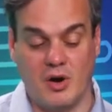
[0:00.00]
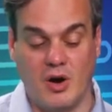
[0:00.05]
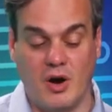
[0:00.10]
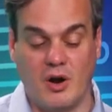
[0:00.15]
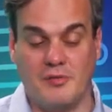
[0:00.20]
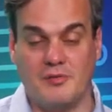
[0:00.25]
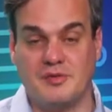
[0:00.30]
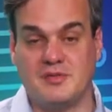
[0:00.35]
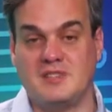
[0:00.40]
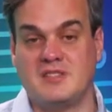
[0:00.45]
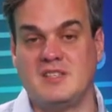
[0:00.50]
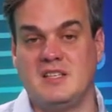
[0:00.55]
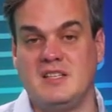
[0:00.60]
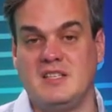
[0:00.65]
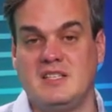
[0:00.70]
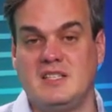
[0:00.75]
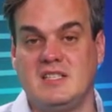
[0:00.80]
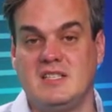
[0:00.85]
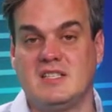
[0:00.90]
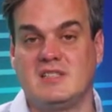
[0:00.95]
Office
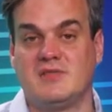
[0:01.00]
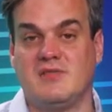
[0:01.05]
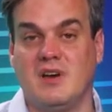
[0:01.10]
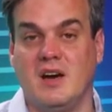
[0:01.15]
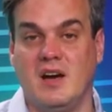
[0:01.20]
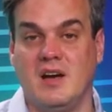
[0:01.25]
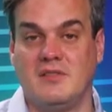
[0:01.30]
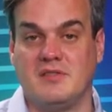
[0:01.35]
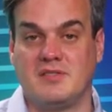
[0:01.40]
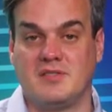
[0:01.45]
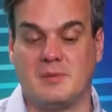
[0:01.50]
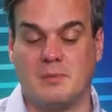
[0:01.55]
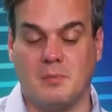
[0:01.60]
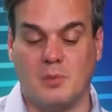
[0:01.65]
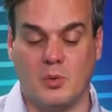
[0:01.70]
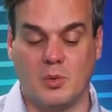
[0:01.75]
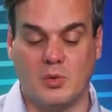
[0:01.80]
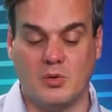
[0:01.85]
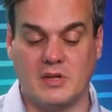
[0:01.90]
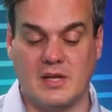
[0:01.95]
365
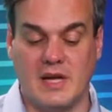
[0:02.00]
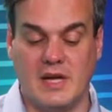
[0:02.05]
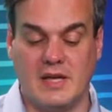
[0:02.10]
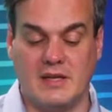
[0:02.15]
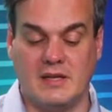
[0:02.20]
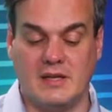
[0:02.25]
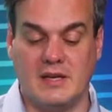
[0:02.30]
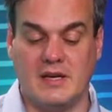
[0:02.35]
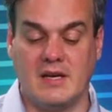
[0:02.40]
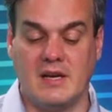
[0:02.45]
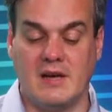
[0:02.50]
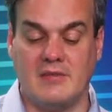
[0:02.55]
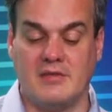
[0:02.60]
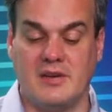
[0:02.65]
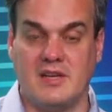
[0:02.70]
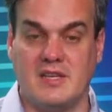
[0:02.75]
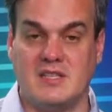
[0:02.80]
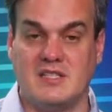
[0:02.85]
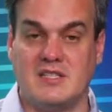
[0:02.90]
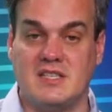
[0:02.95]
Support and
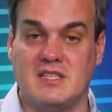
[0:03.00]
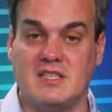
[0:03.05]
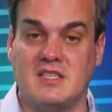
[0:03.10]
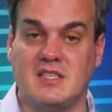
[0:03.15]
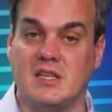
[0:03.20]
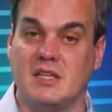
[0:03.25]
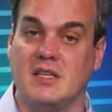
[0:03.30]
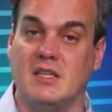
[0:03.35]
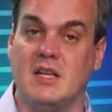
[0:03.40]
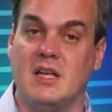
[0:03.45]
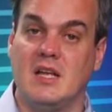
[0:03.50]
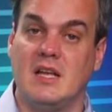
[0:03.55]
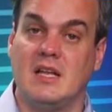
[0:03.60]
Recovery Assistant